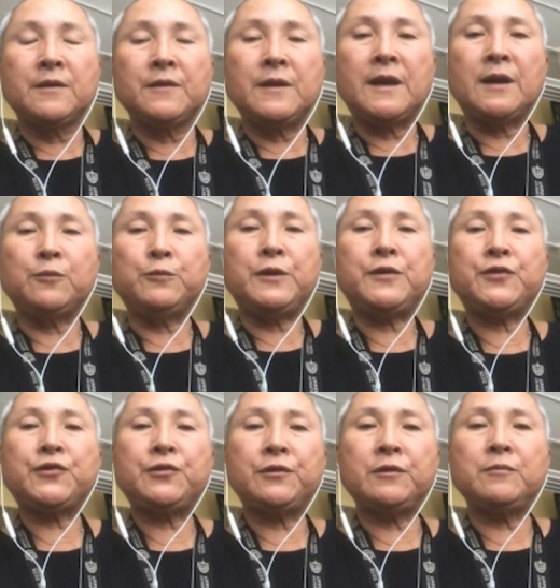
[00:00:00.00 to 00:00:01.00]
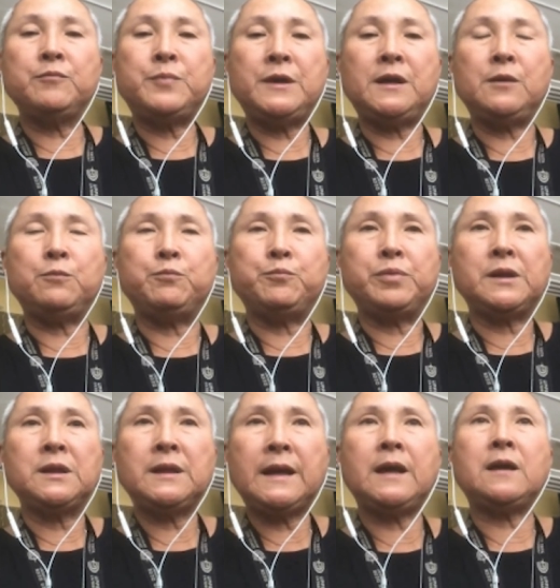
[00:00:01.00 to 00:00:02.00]
And we shouldn't be
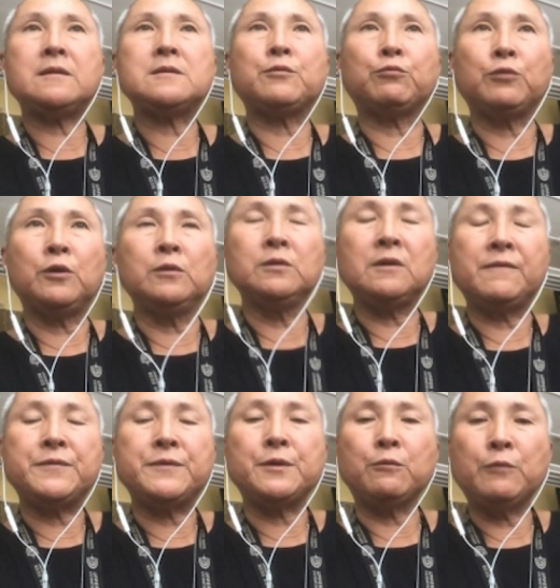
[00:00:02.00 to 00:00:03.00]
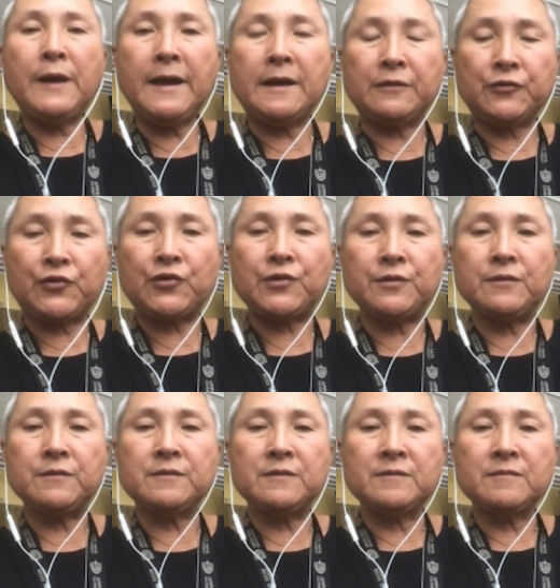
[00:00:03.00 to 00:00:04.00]
playing the role of the wedge.
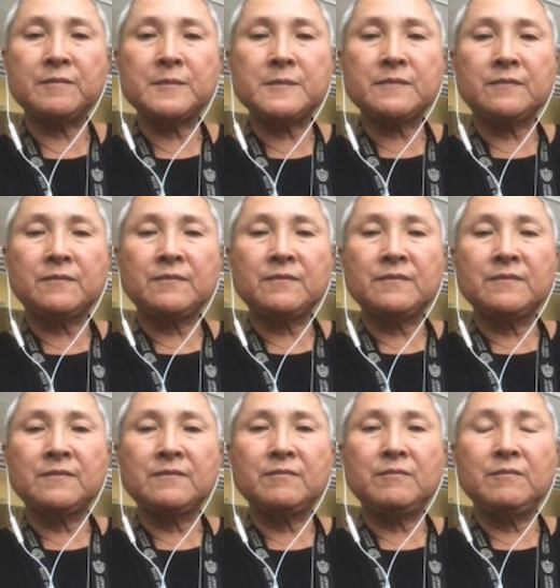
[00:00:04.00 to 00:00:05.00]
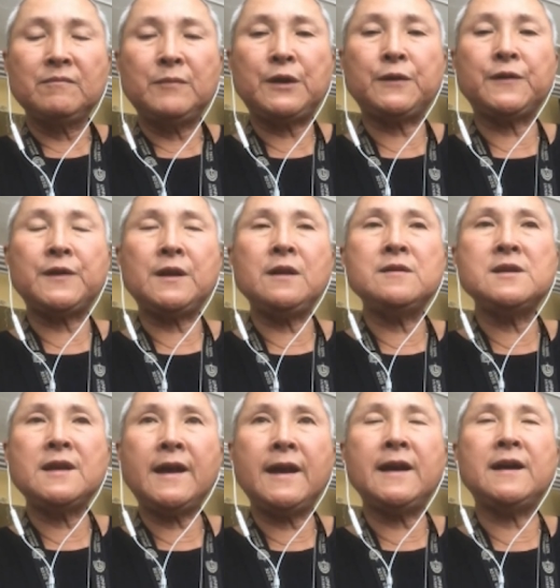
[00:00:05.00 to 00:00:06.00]
Because in
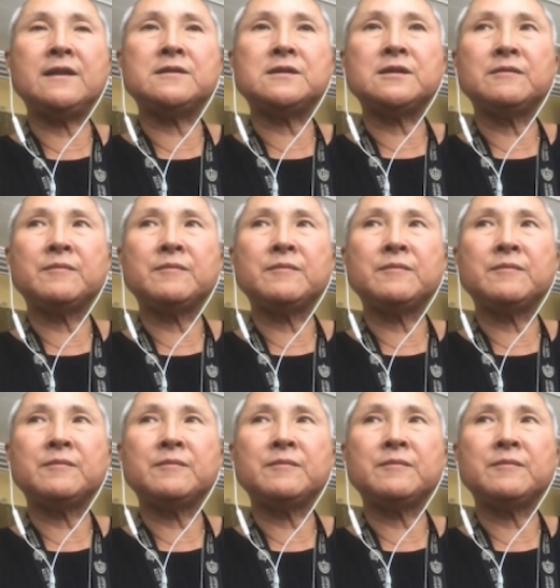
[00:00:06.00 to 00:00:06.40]
the end,